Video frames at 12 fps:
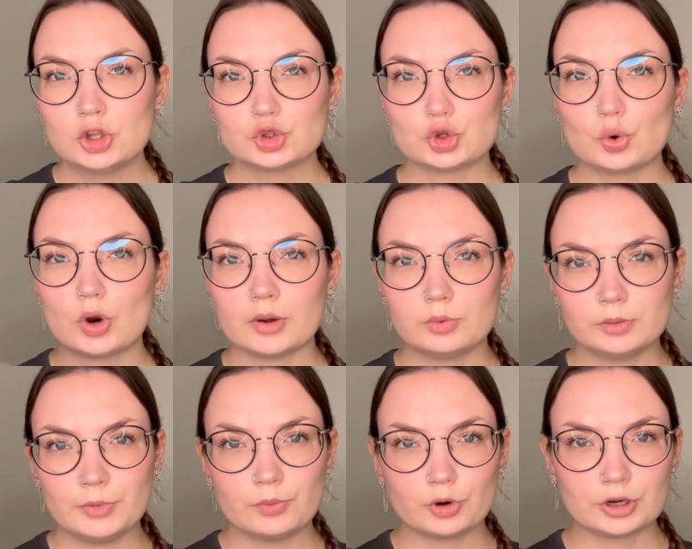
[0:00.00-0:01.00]
so I will
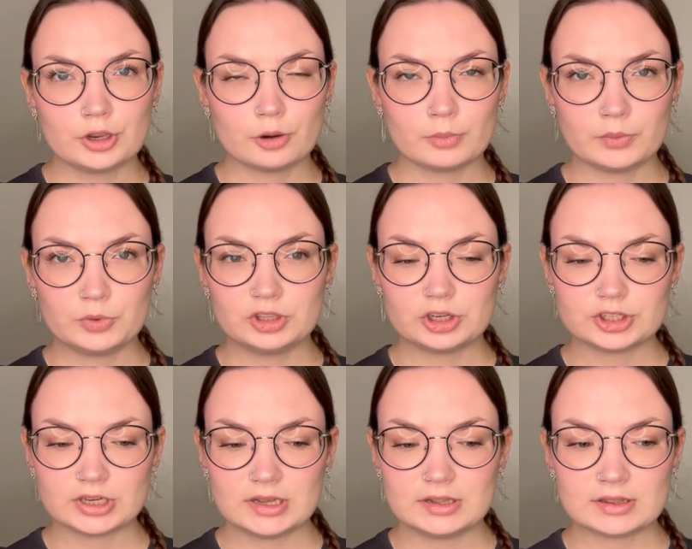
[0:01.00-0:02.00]
be working on my winter
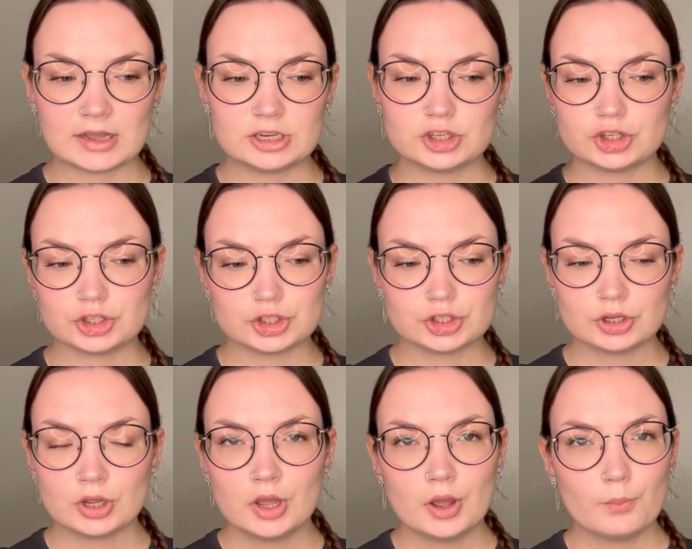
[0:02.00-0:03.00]
shade that is just
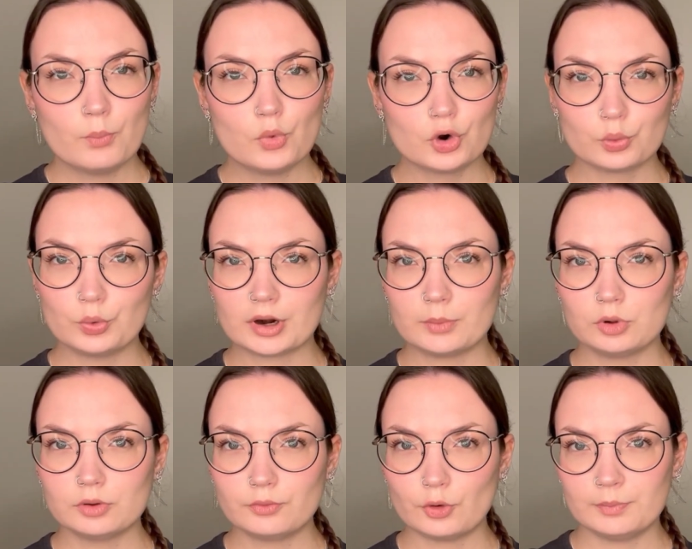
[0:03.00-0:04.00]
more wearable
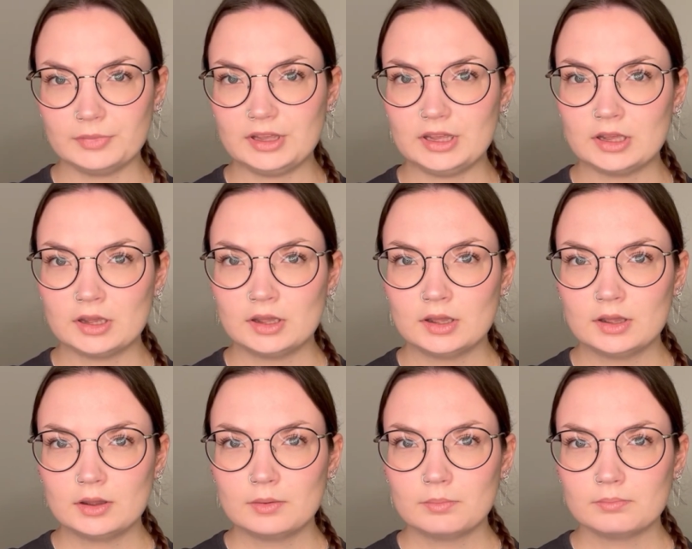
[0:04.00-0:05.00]
for me
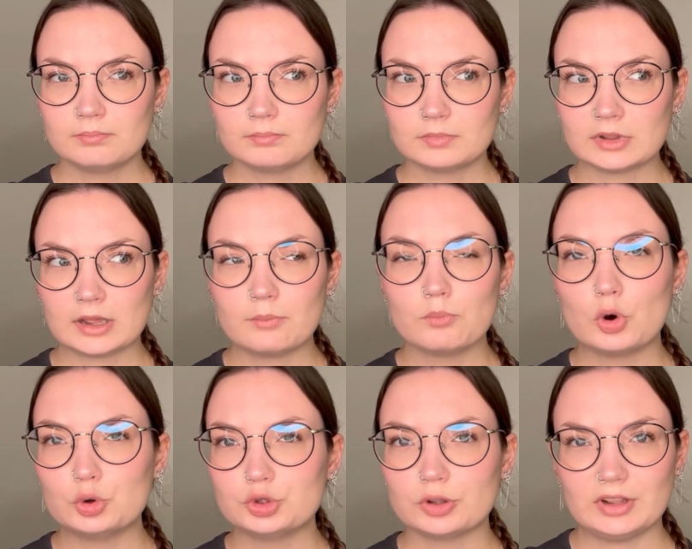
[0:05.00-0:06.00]
like
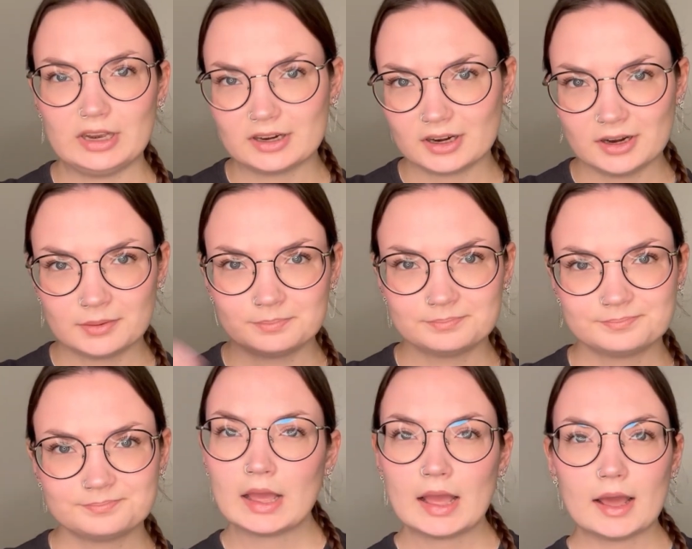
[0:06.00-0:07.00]
most of the year.
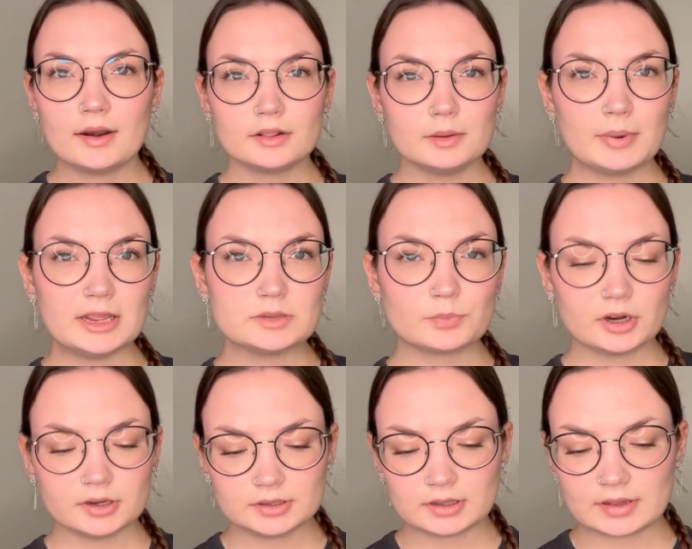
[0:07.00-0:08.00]
Another base
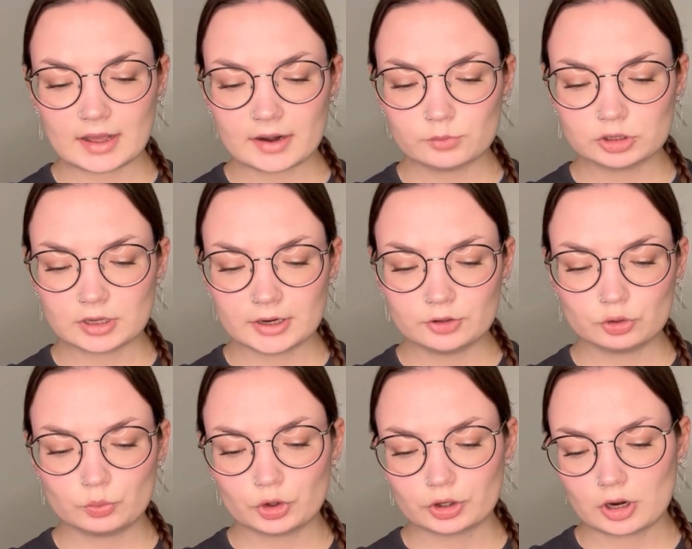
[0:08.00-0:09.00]
product that I would like to
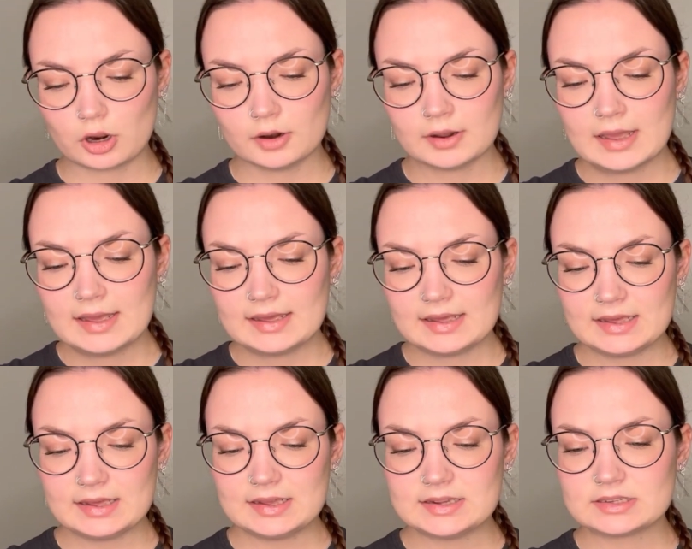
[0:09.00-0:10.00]
work on
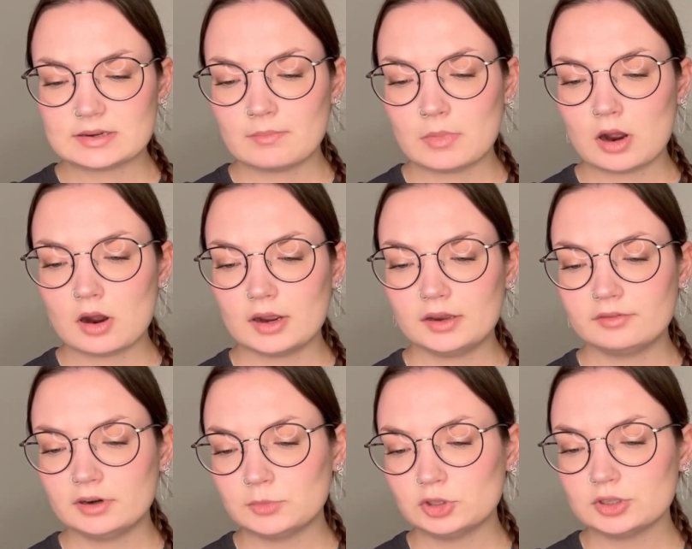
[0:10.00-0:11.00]
is my
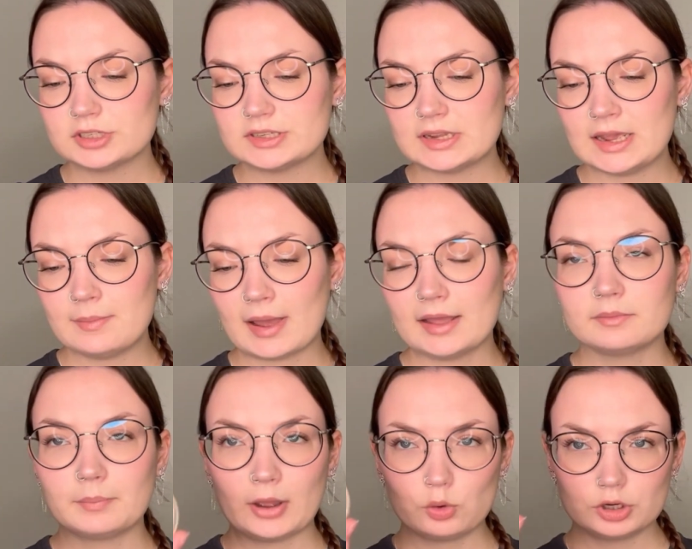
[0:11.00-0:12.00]
Rimmel Stay Matte
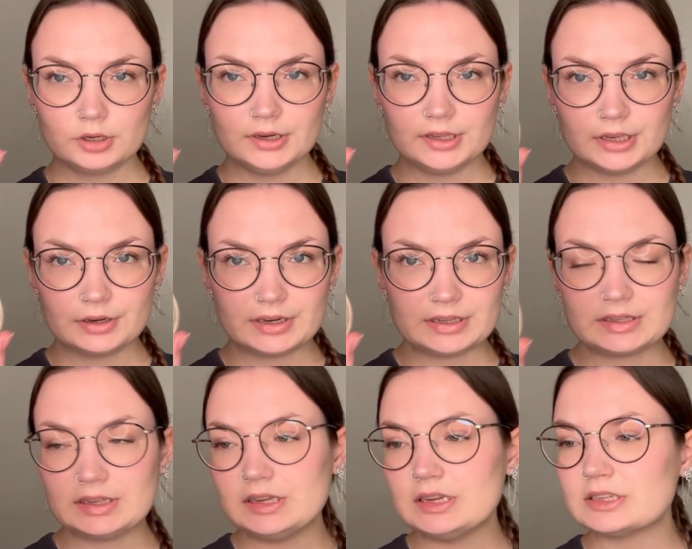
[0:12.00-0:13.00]
Powder. Here it
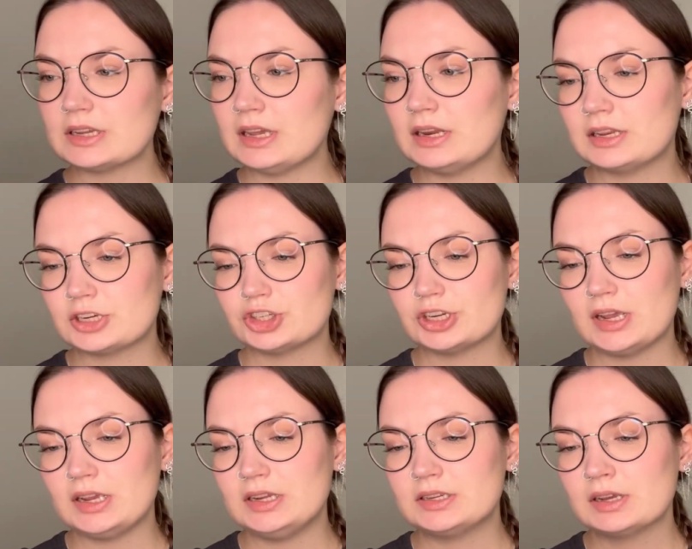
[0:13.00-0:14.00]
is in the
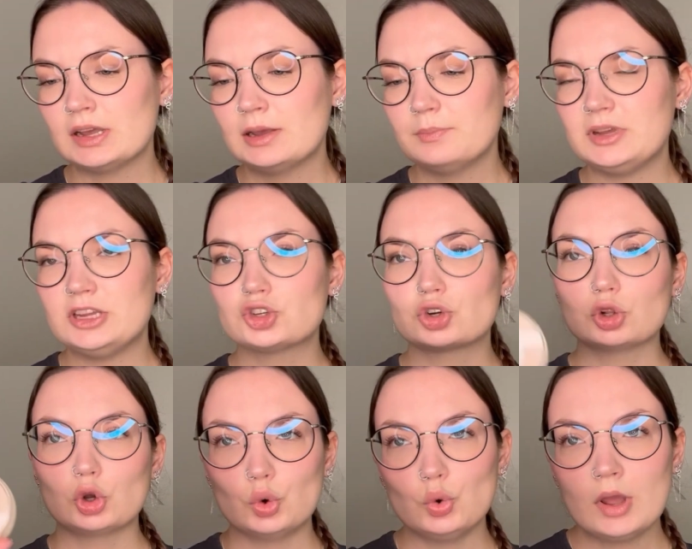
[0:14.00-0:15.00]
shade Peach
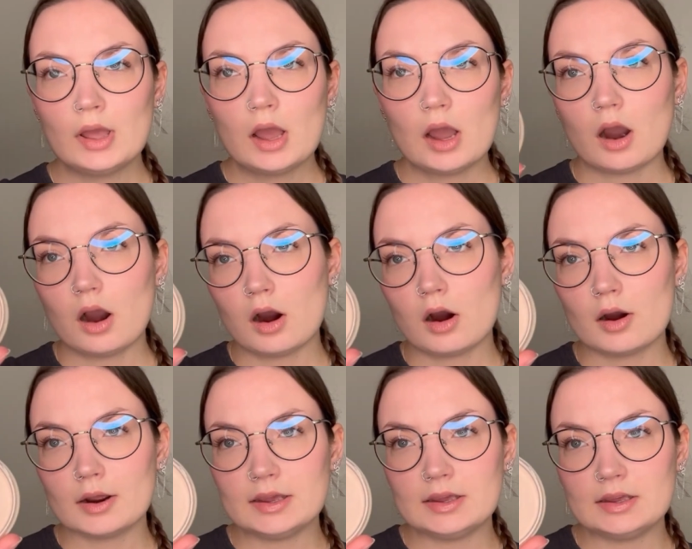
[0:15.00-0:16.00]
Glow.
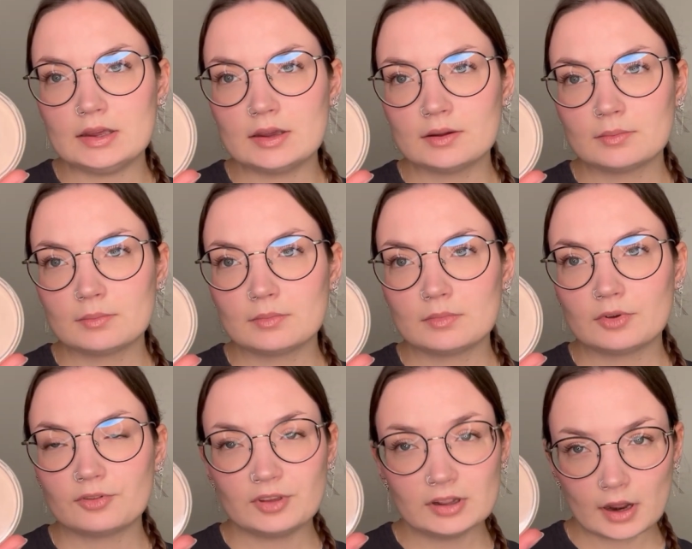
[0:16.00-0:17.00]
I
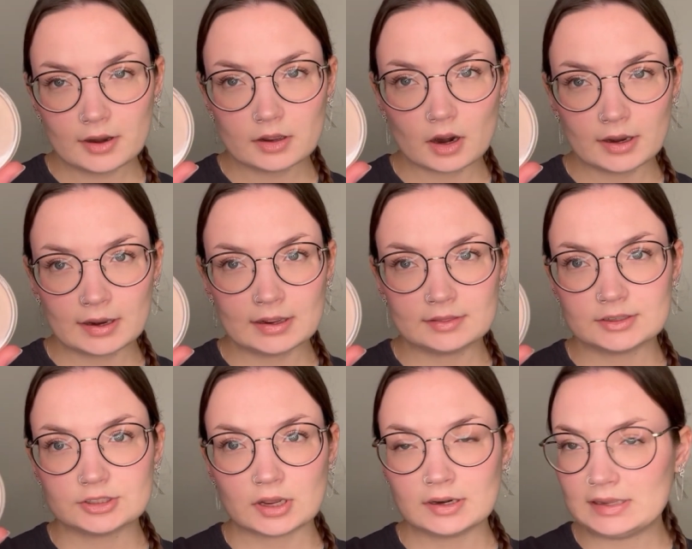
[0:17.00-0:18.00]
feel like I can get this
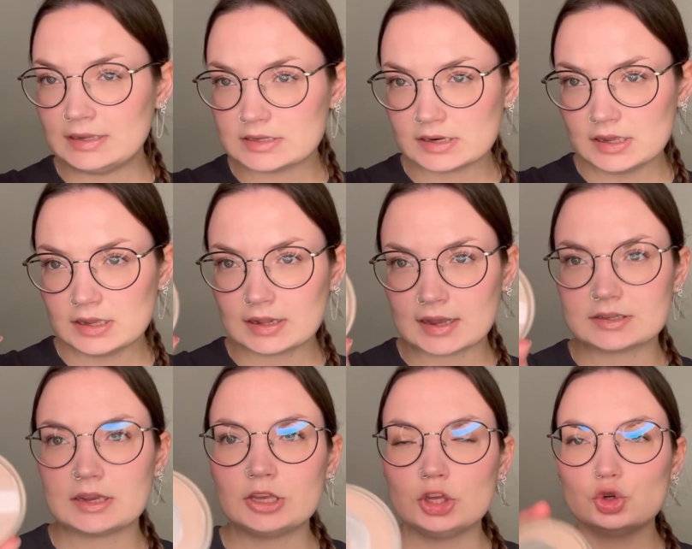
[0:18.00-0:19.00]
done easily. It has a
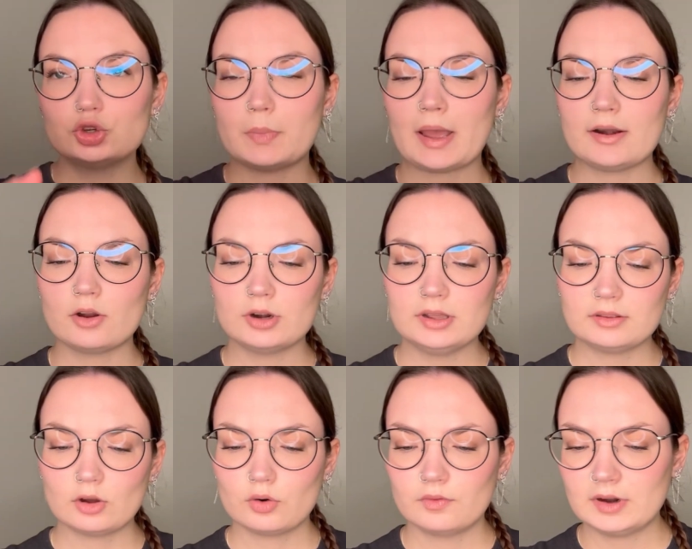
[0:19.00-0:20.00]
huge pan on it
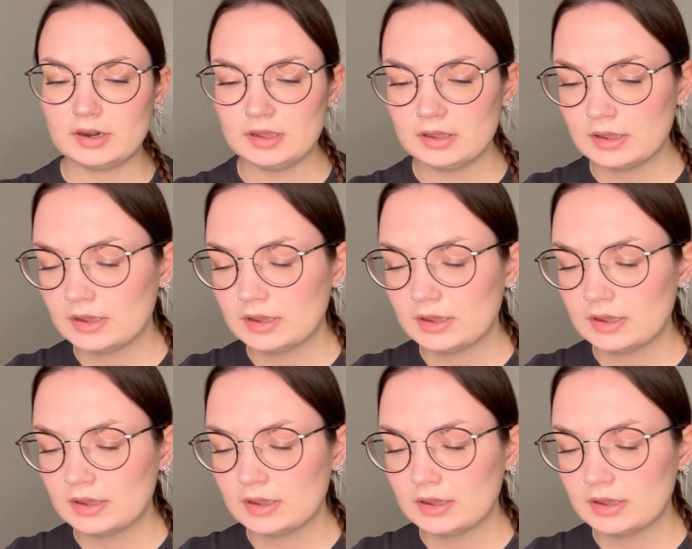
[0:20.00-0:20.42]
already.